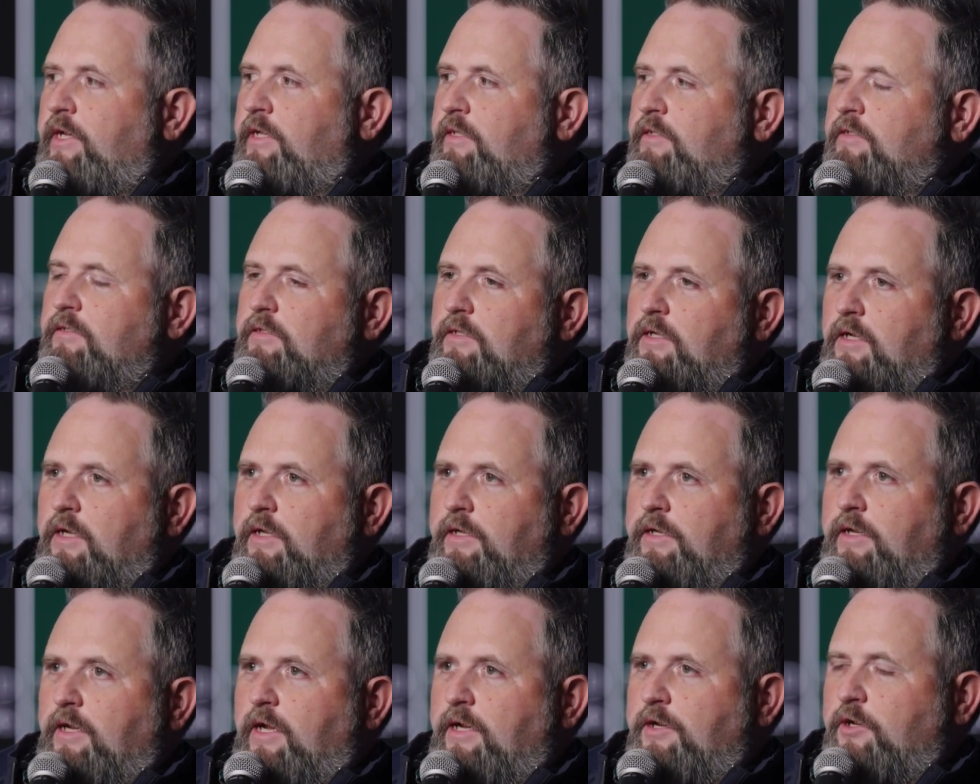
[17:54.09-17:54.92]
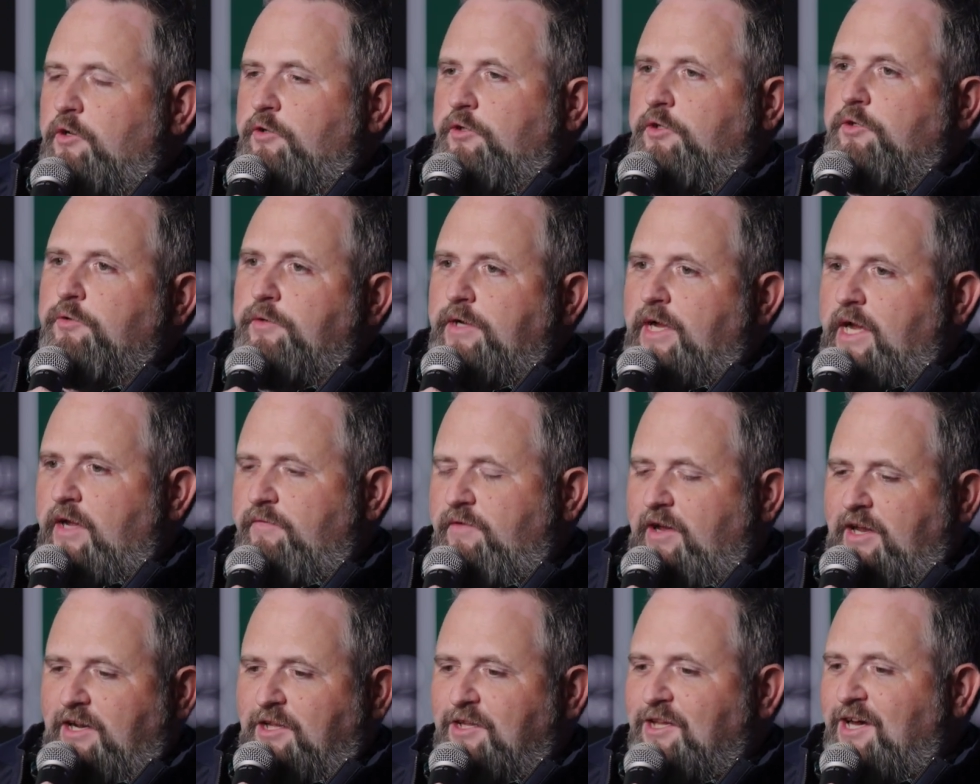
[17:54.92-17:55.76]
and I know you and I have
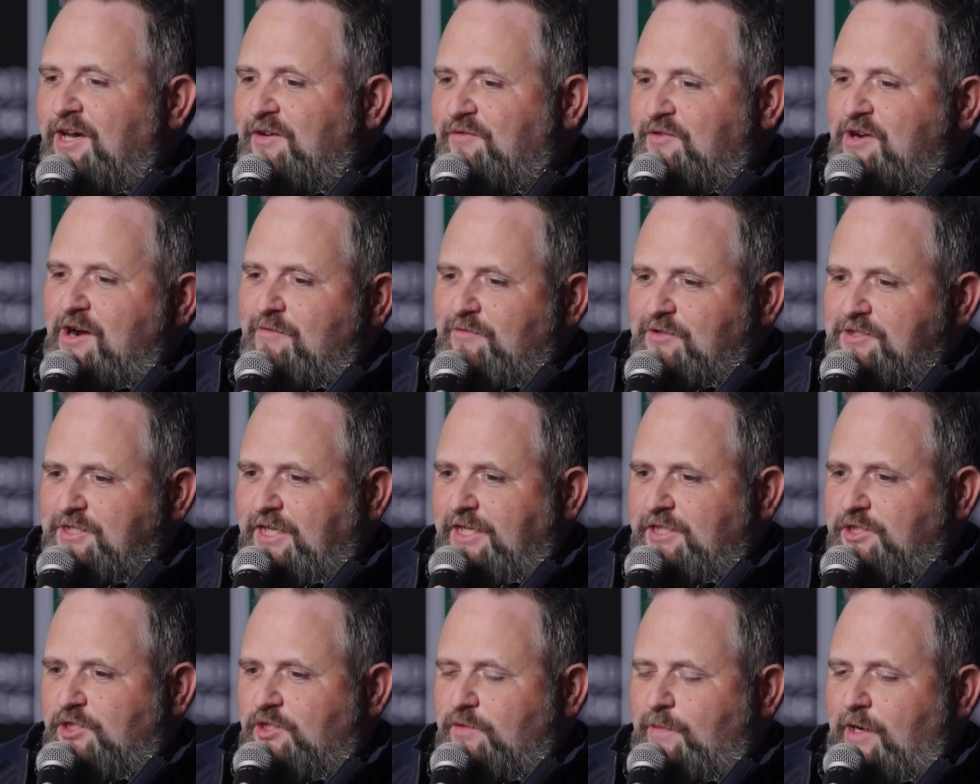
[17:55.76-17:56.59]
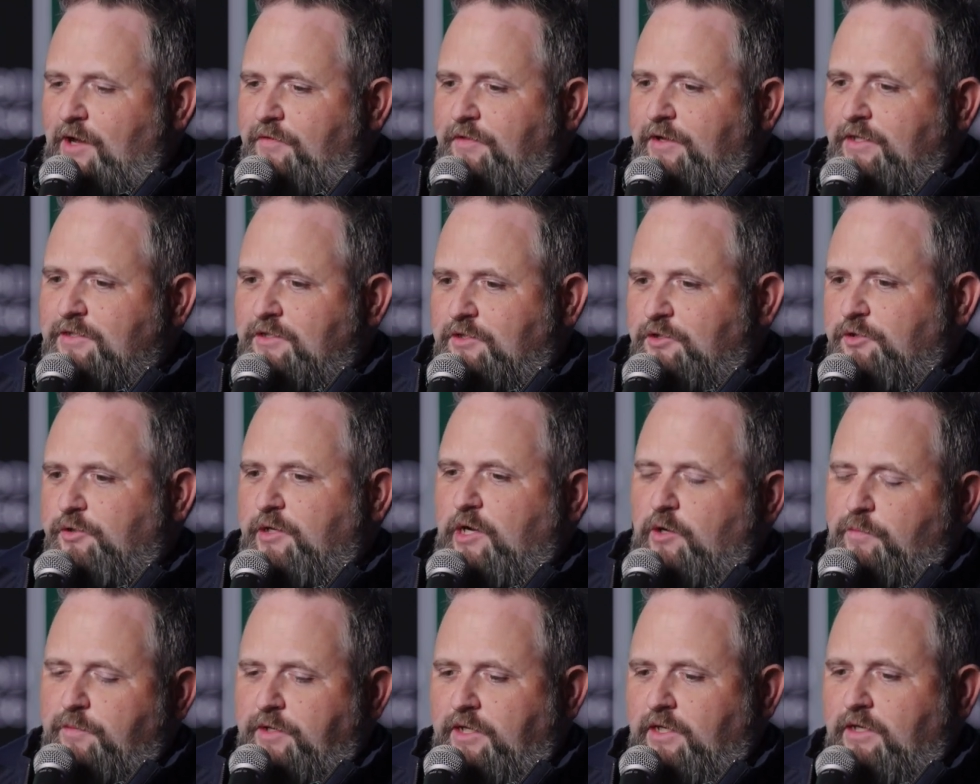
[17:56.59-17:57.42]
had a lot of conversations about this, and you
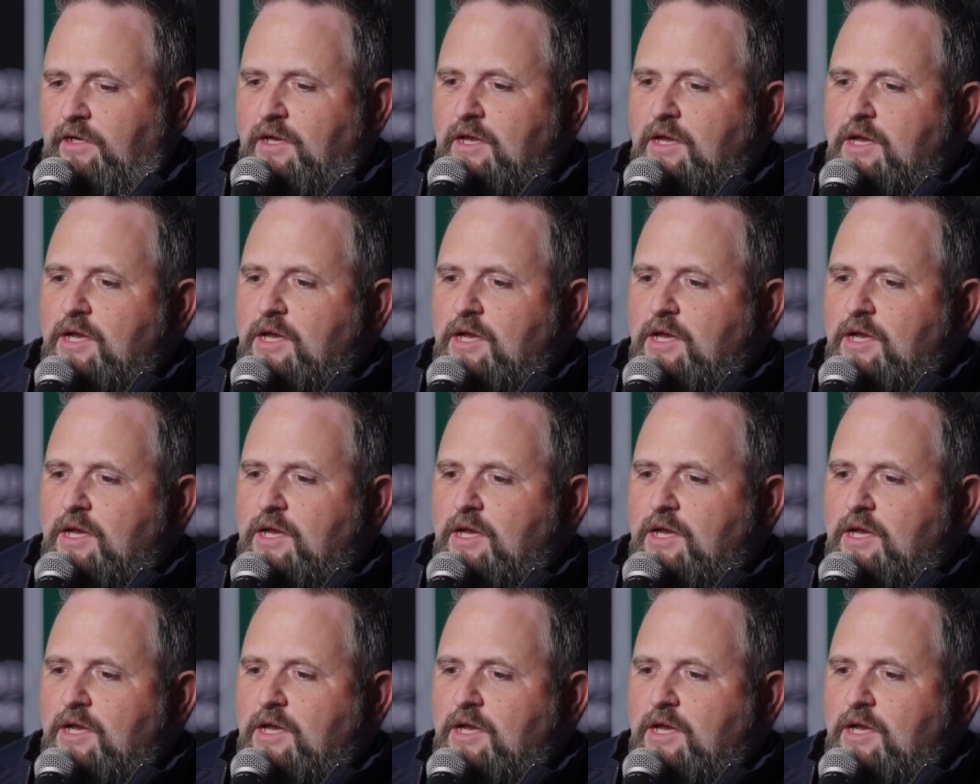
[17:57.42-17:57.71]
helped me